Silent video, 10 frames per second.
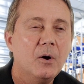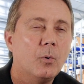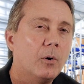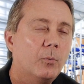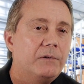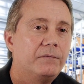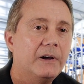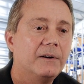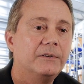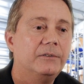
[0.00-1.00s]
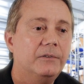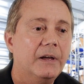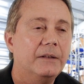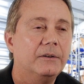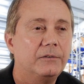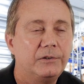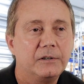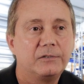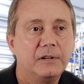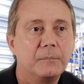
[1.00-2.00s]
What we found is that
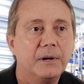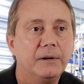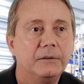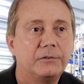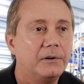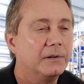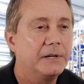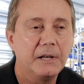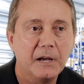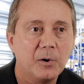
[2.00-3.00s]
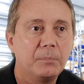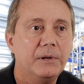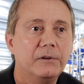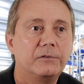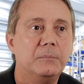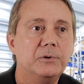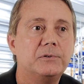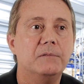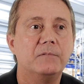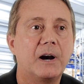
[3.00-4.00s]
Six Sigma certainly can help in
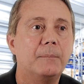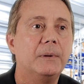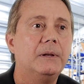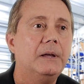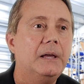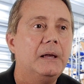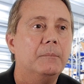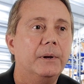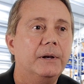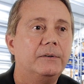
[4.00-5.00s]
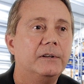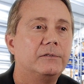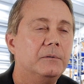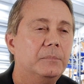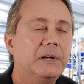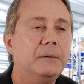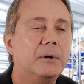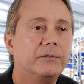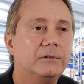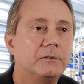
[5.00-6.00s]
distribution environment, but it tends to be,
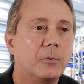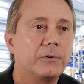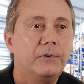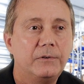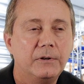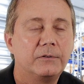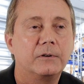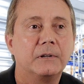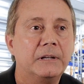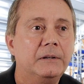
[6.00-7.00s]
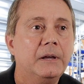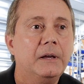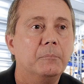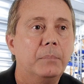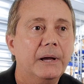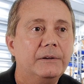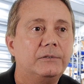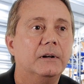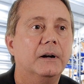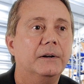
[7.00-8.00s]
because it's more statistically
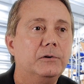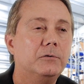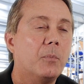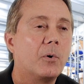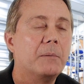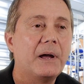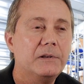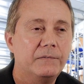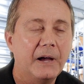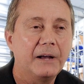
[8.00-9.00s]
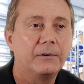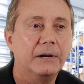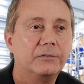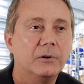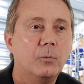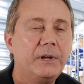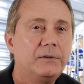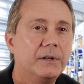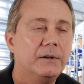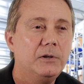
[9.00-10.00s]
based, used more in manufacturing. So we
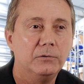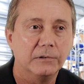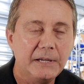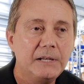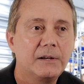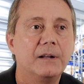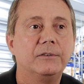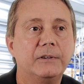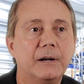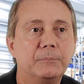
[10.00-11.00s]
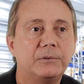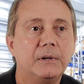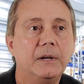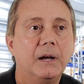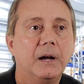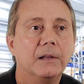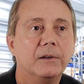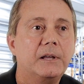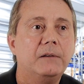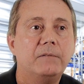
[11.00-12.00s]
tend to use Lean concepts,
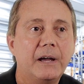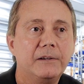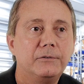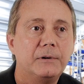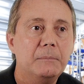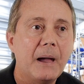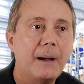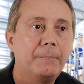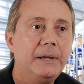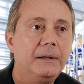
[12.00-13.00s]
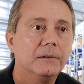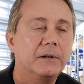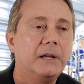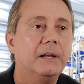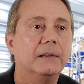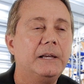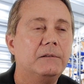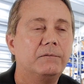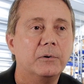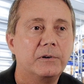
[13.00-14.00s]
looking at value stream mapping, looking at Lean
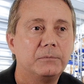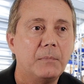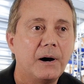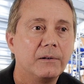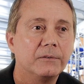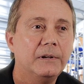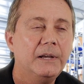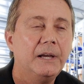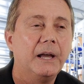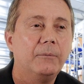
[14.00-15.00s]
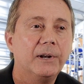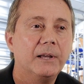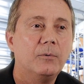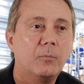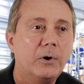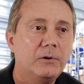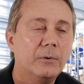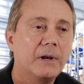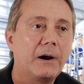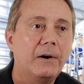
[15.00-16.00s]
focus models, and really when we're
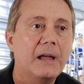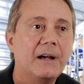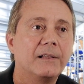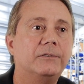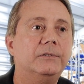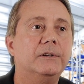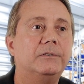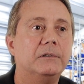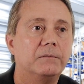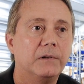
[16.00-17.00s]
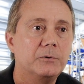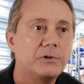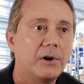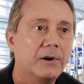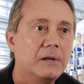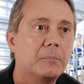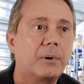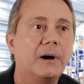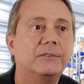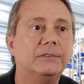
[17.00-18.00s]
doing our analysis and flow charting the
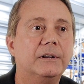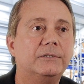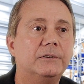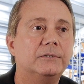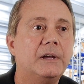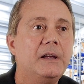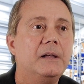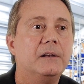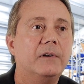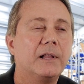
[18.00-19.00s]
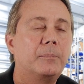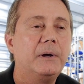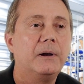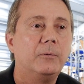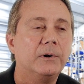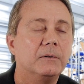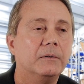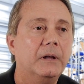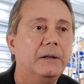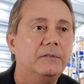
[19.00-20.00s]
process is developing a
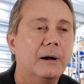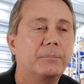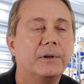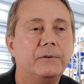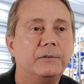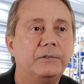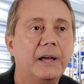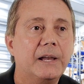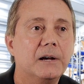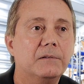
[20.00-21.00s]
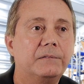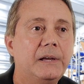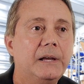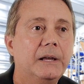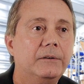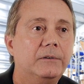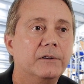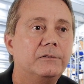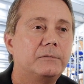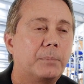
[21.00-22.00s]
real in-depth understanding of,
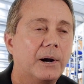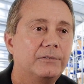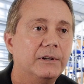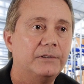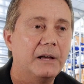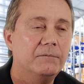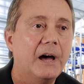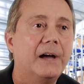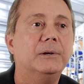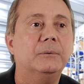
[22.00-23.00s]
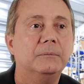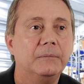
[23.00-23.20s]
does this process add value?